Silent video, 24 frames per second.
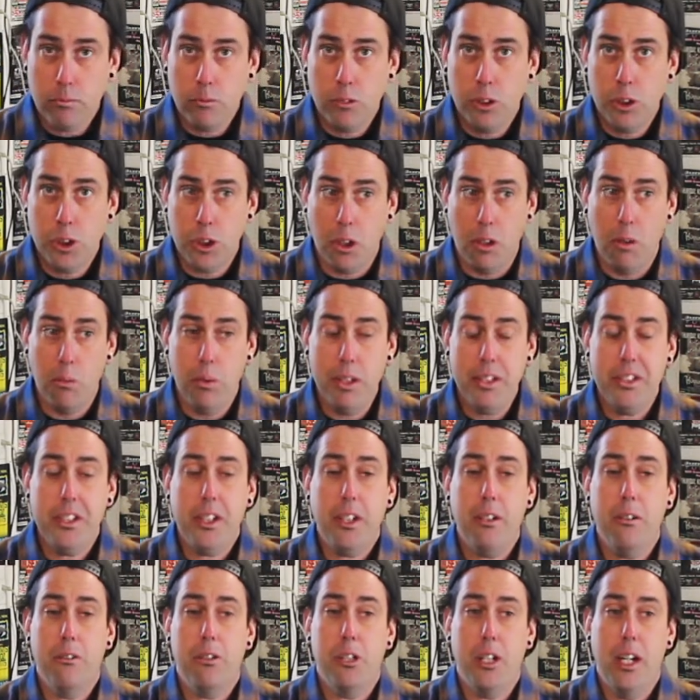So I went to
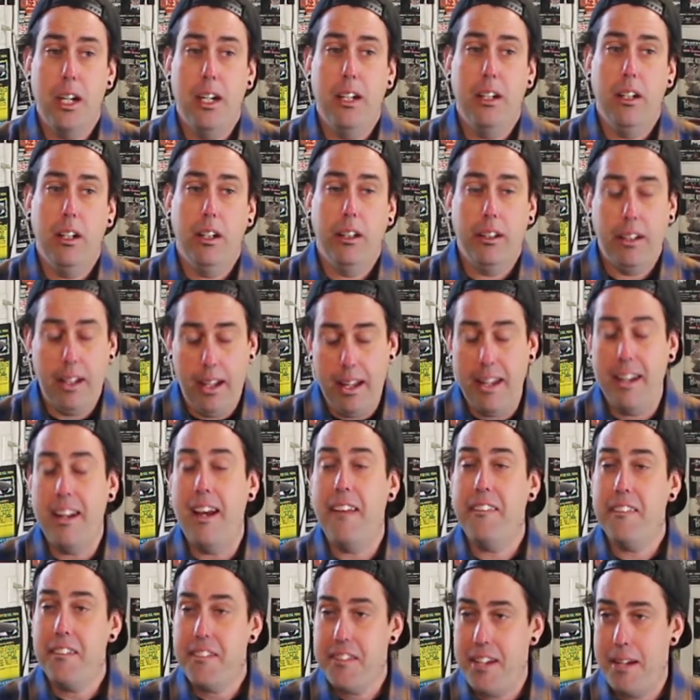go try it, and
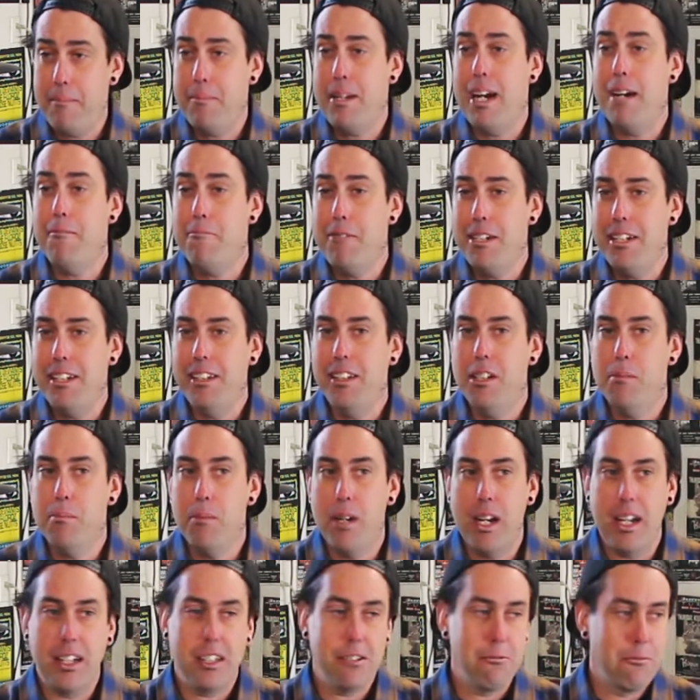at the same time we did the
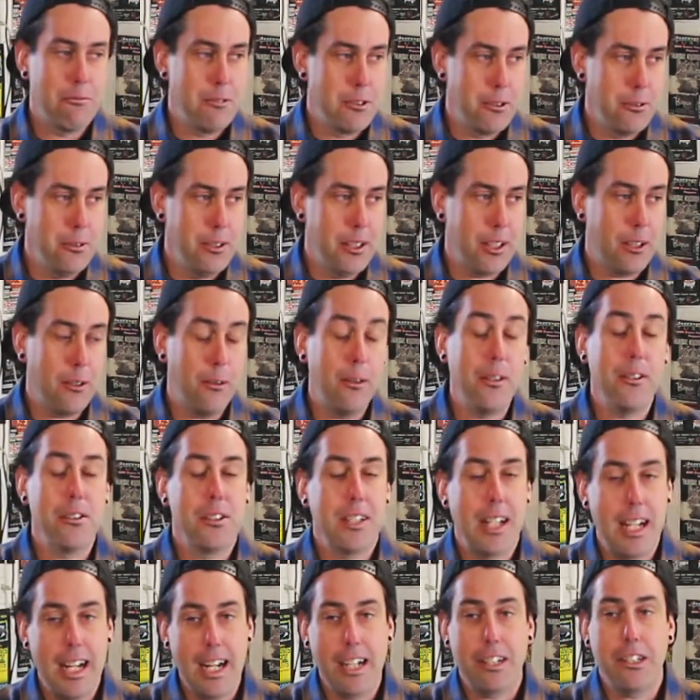brakes and we're doing the coils,
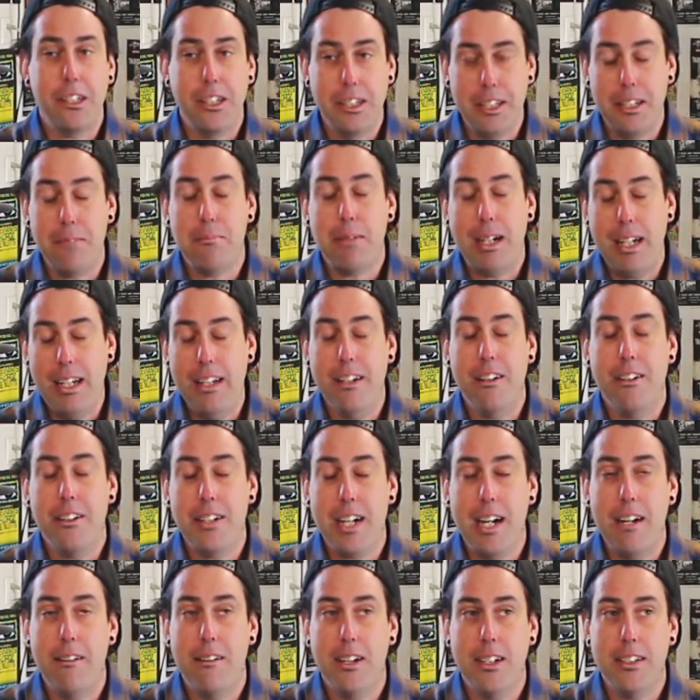I actually did my inner
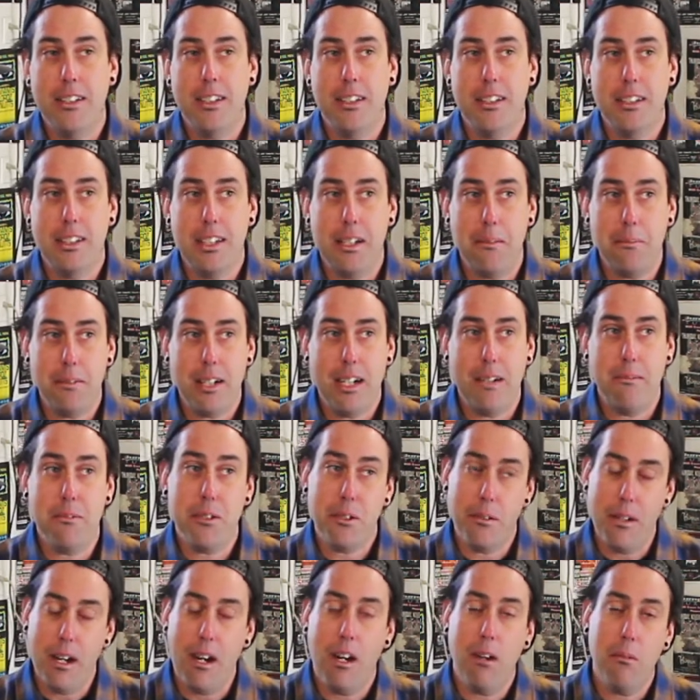tie rods at the same time. So
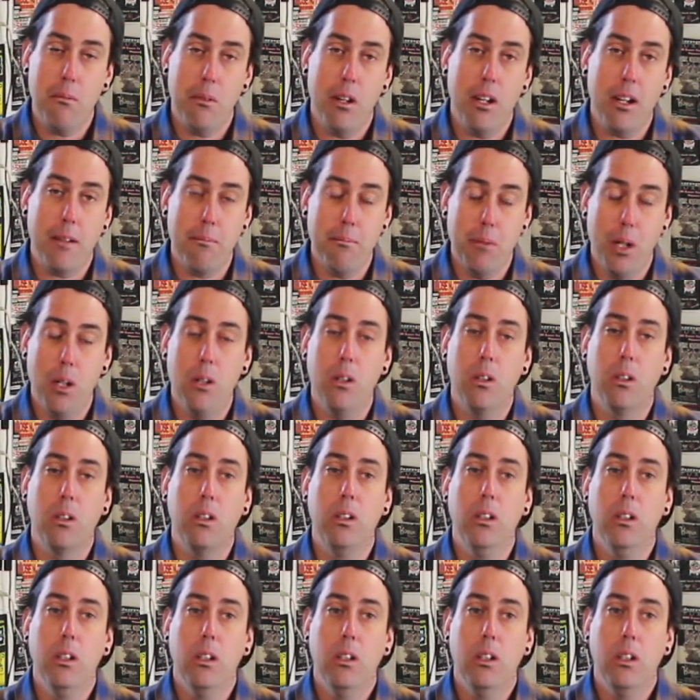now I'm running moog
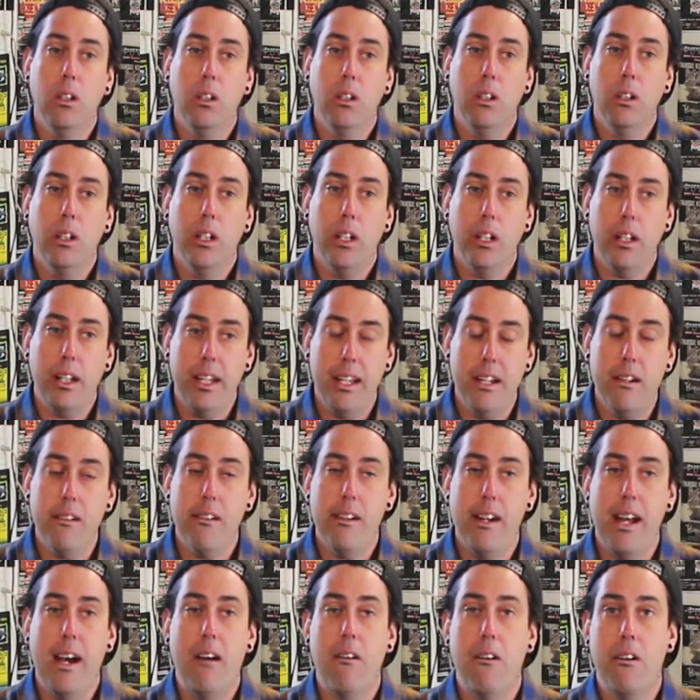inner
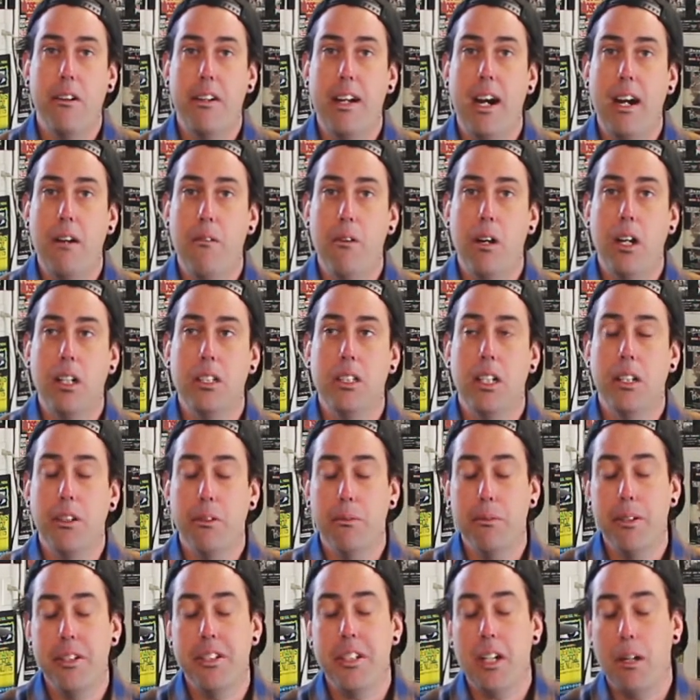and outer tie rods, and the
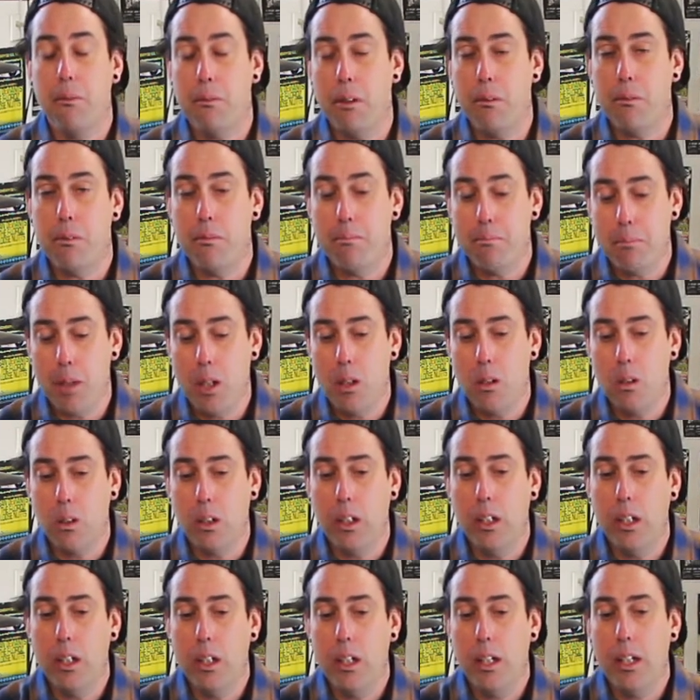reason I went with moog
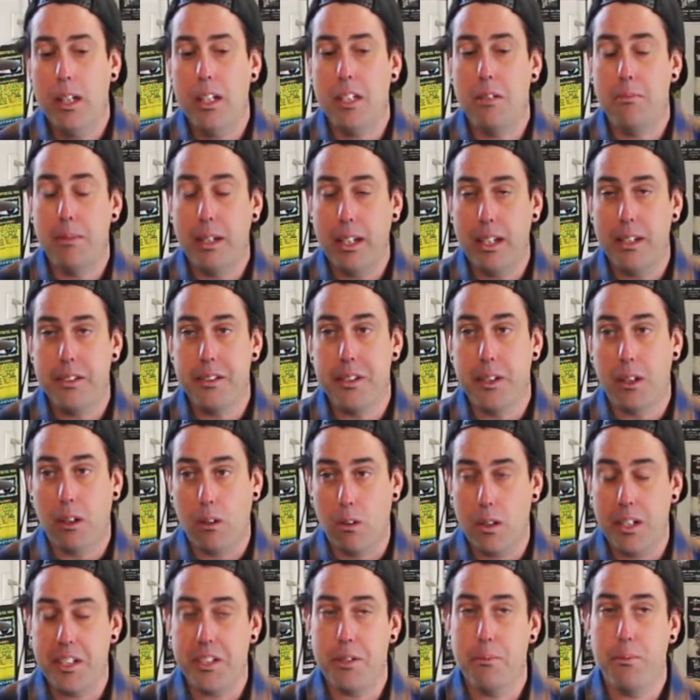is because they're
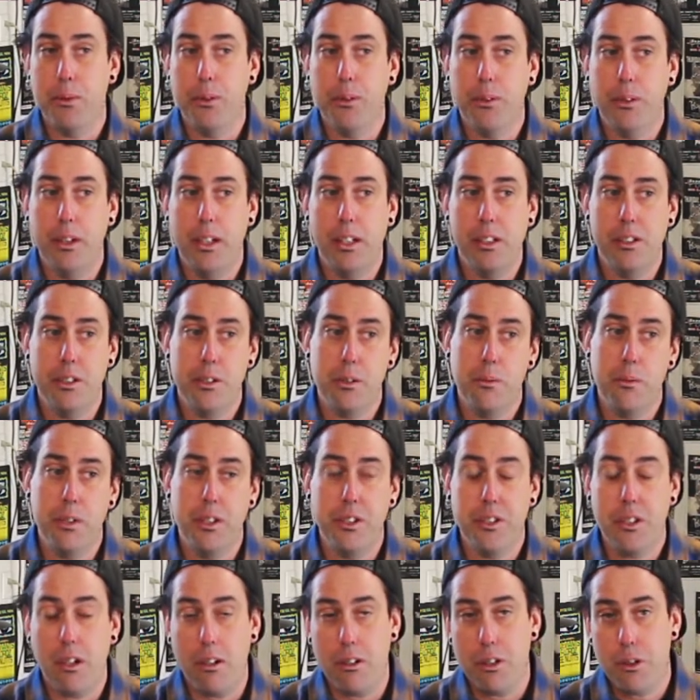greasable, and so when you
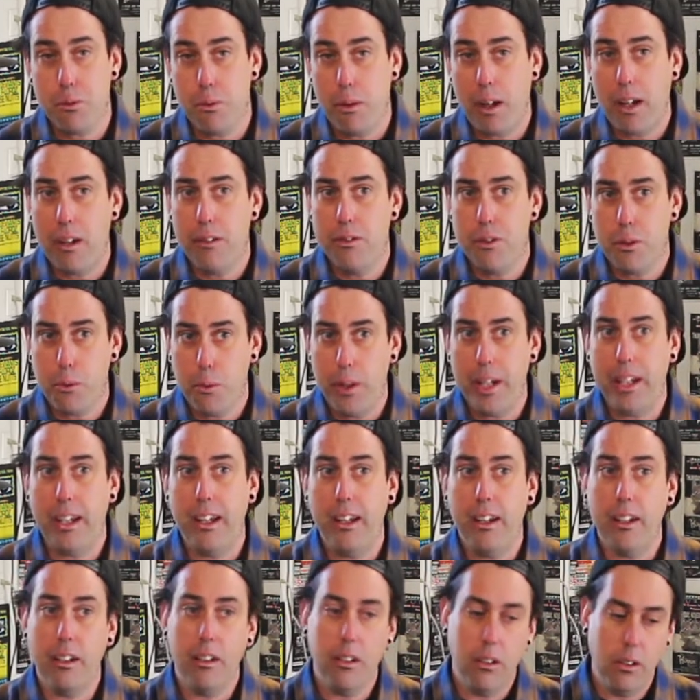start
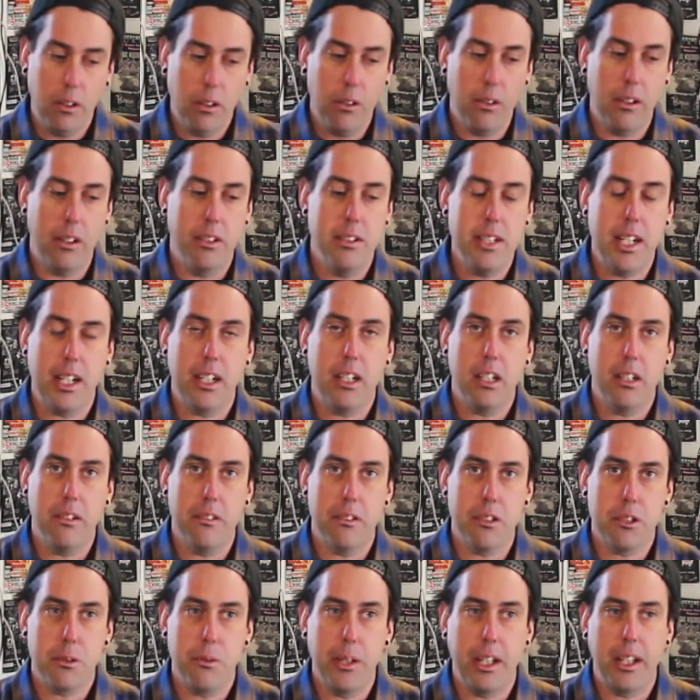squeaking, you can take care of the
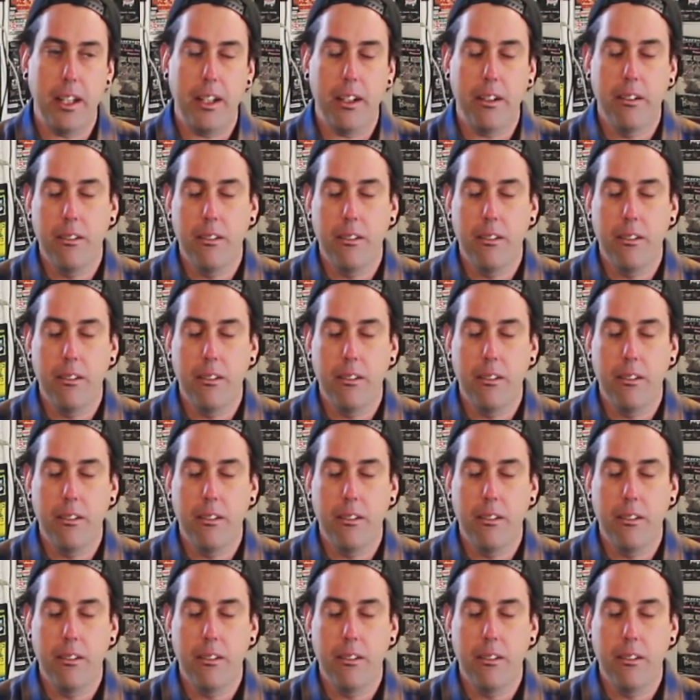squeaking.